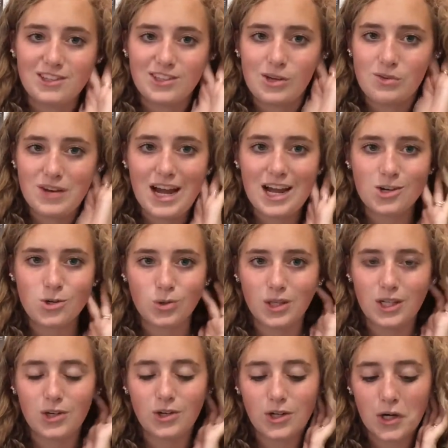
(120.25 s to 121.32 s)
So
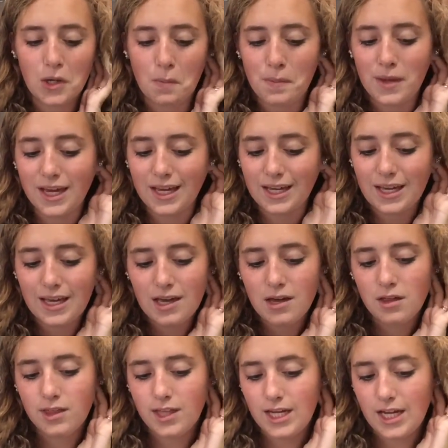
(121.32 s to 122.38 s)
naturally, you're going to pick
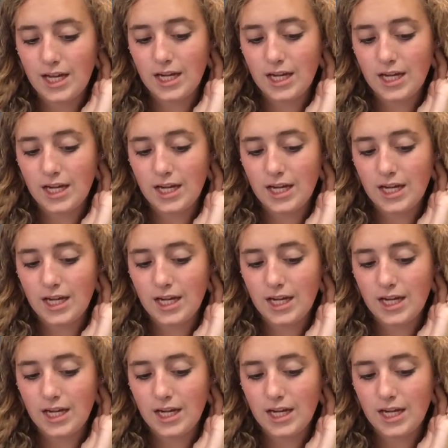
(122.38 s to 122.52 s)
the